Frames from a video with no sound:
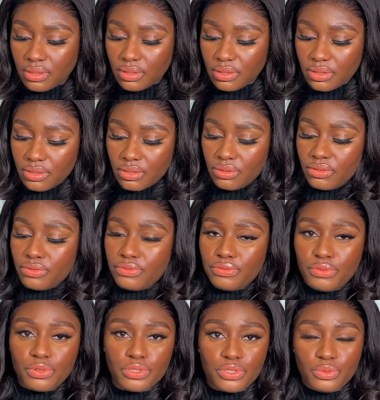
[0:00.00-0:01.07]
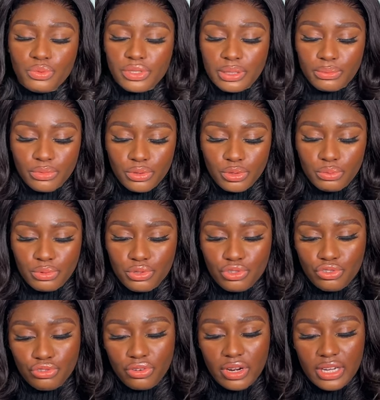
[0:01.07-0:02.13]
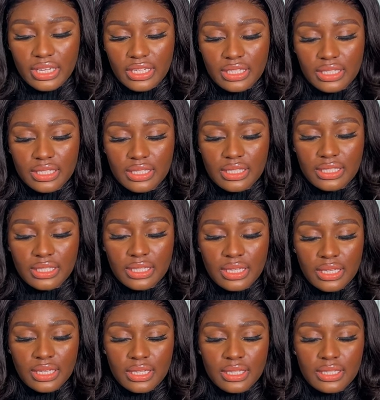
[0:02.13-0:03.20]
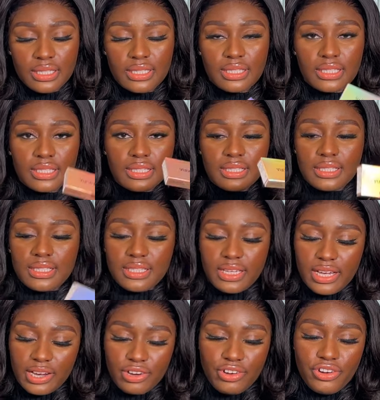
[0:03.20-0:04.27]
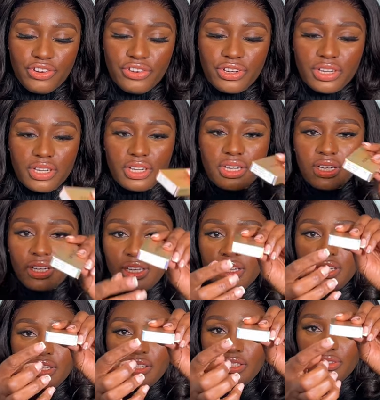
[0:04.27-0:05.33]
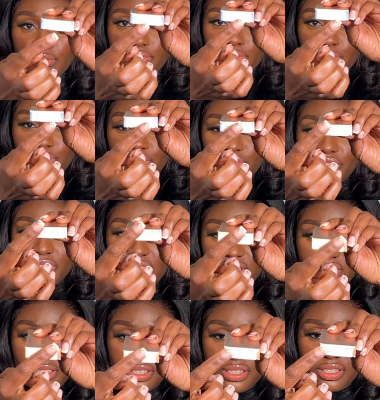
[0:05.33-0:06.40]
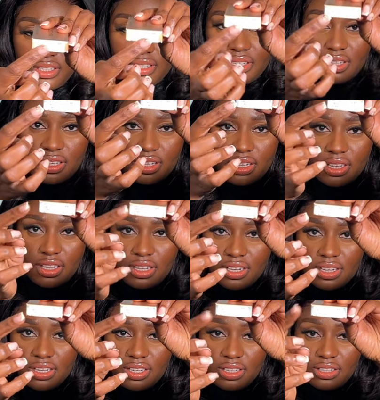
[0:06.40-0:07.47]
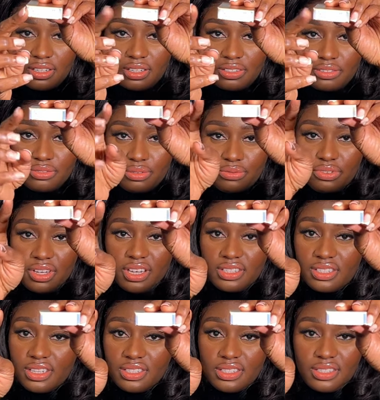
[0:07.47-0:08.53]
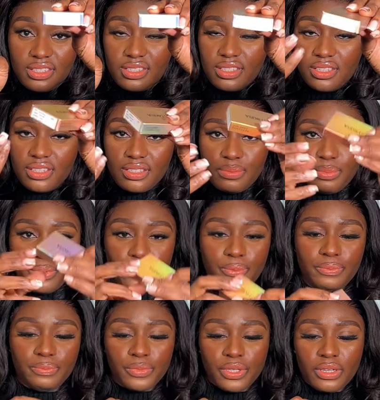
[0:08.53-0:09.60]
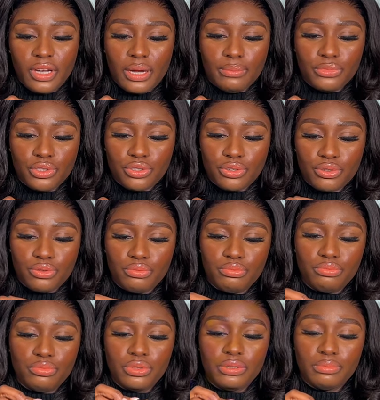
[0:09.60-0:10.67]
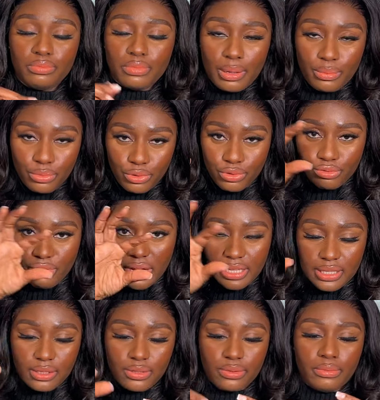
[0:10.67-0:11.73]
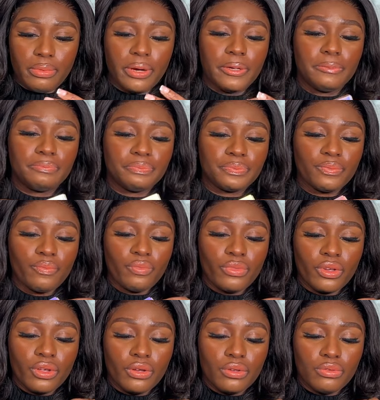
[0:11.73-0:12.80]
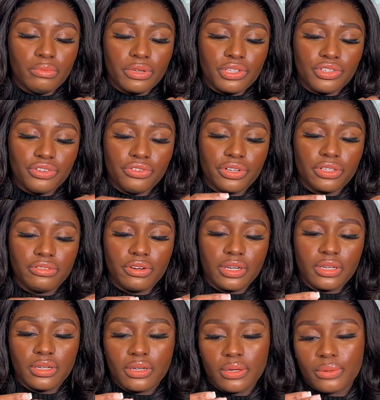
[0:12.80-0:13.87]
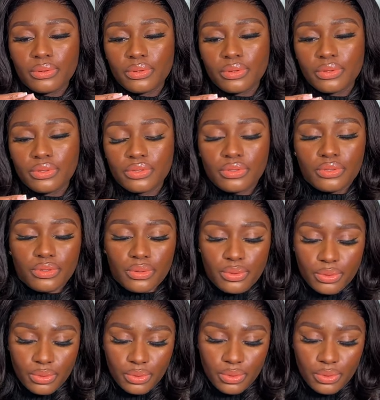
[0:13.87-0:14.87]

So the first one I'm going to be trying is Cynthia Gray. The information is here. I don't know if you guys can see it, but I'm just gonna I'm gonna write it on my on my screen right now. So